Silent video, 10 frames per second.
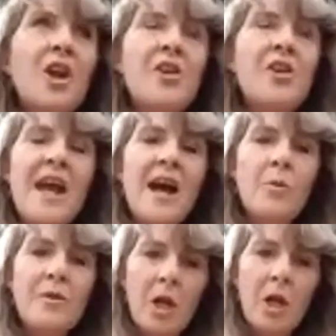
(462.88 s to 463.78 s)
now
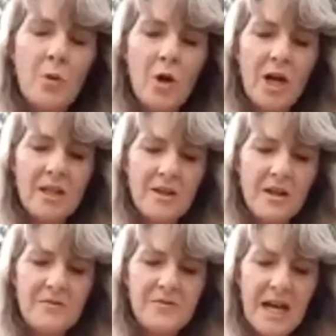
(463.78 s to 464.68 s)
with a lot of work that
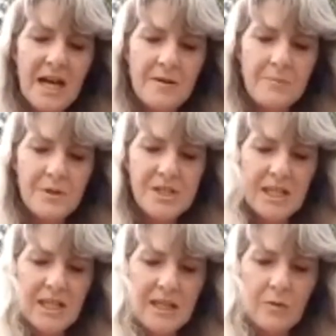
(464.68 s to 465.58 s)
I've done,
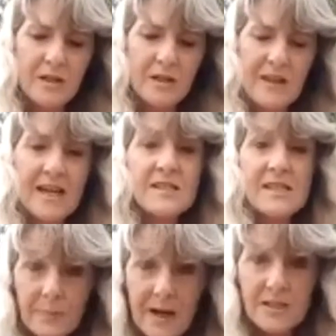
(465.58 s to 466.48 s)
particularly with
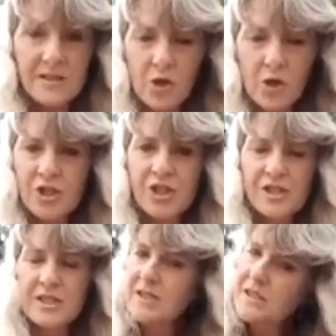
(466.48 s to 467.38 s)
access bars of
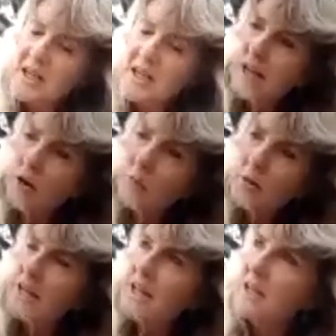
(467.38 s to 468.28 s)
consciousness and
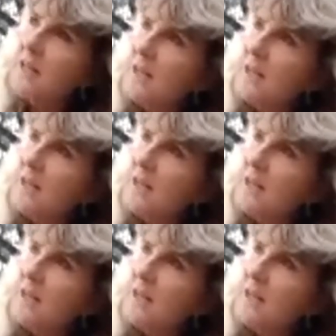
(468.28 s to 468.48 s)
NLP,